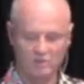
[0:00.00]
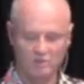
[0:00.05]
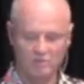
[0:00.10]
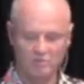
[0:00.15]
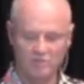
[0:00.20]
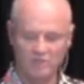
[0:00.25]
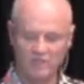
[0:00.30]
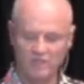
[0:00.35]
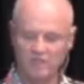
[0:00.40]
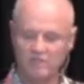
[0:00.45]

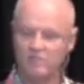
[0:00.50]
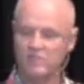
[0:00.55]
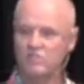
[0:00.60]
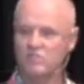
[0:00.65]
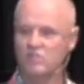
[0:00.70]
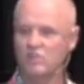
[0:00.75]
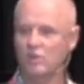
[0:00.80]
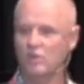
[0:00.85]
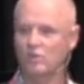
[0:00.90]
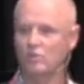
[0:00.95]
But even
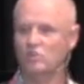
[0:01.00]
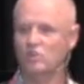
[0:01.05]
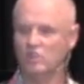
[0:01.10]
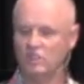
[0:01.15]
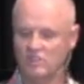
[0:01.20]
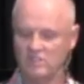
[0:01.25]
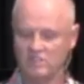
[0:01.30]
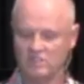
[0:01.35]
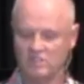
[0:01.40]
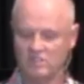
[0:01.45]
so,
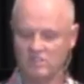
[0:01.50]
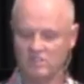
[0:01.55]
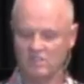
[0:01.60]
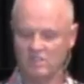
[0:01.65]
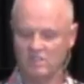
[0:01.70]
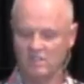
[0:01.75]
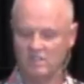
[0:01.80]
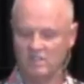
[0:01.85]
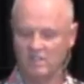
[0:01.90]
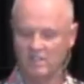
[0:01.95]
Jesus
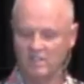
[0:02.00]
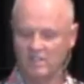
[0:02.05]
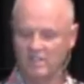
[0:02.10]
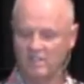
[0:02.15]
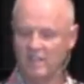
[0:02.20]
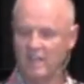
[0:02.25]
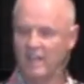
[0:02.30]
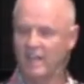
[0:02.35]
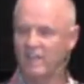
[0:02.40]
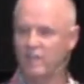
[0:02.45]

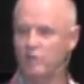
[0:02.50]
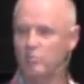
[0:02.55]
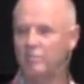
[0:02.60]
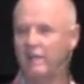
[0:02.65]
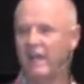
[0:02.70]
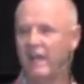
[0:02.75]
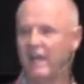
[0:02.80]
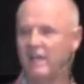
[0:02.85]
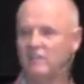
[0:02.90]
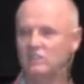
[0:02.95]
had
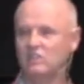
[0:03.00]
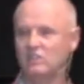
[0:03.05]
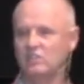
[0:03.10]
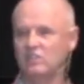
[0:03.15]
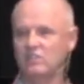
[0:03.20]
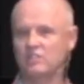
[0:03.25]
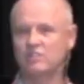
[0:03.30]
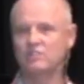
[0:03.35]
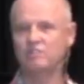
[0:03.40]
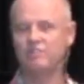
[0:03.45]
compassion
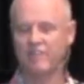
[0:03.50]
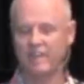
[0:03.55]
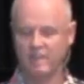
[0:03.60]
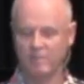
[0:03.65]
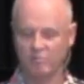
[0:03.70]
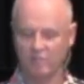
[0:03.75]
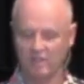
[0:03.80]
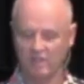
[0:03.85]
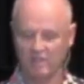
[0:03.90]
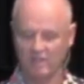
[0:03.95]
on this
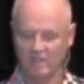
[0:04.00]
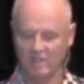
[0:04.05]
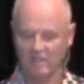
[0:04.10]
family.